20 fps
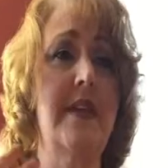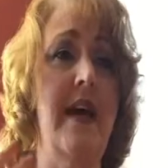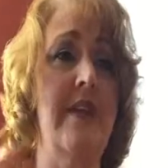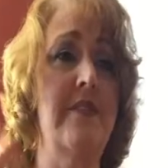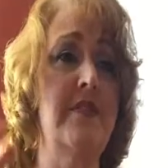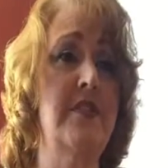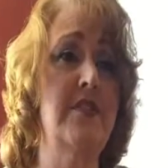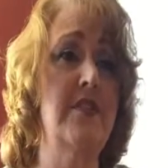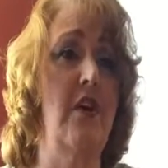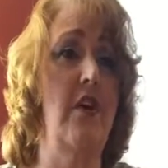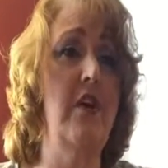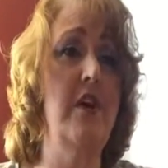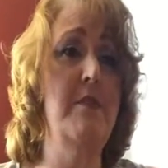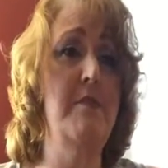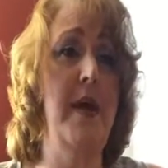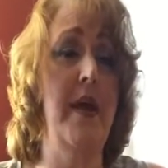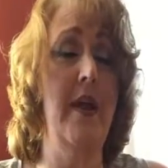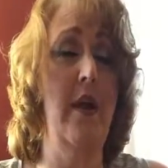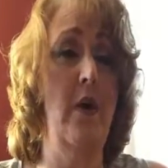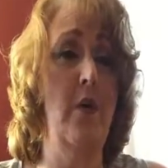I've started
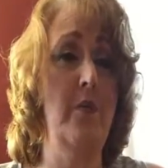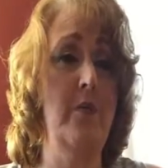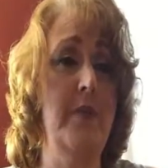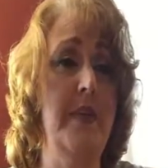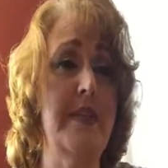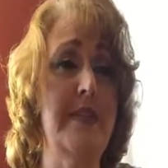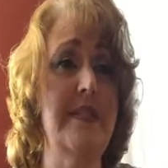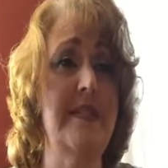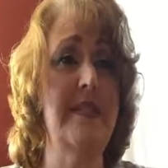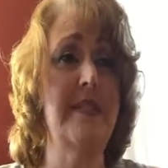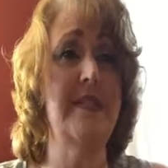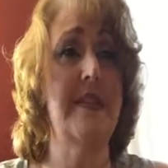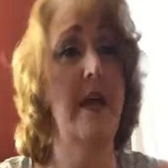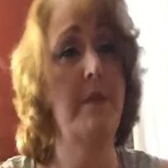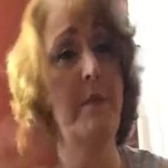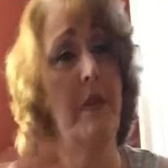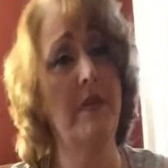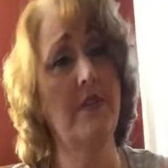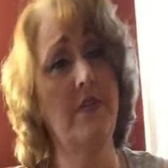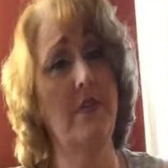my home business.
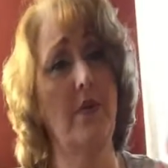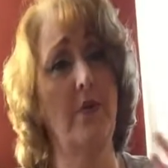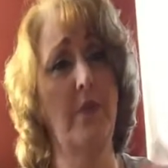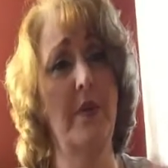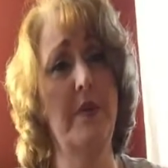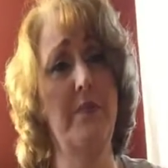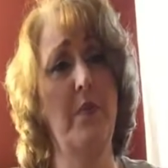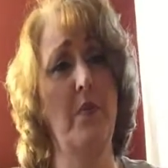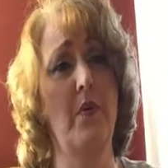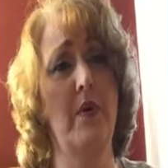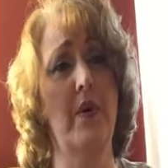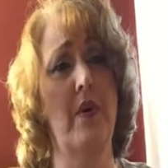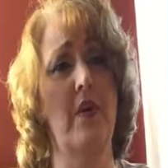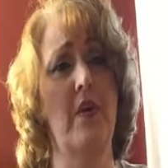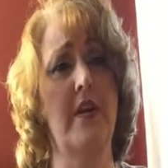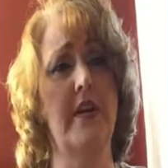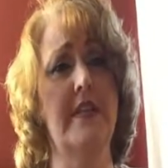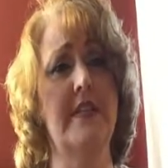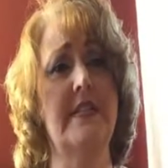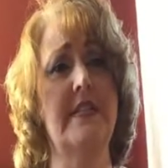I'm also a reborn
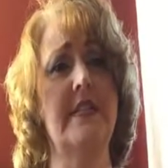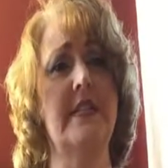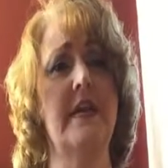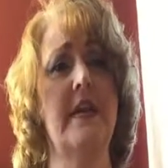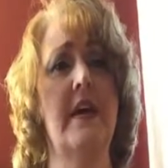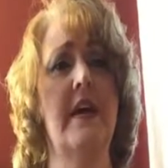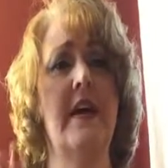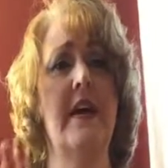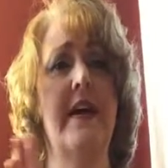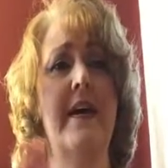artist.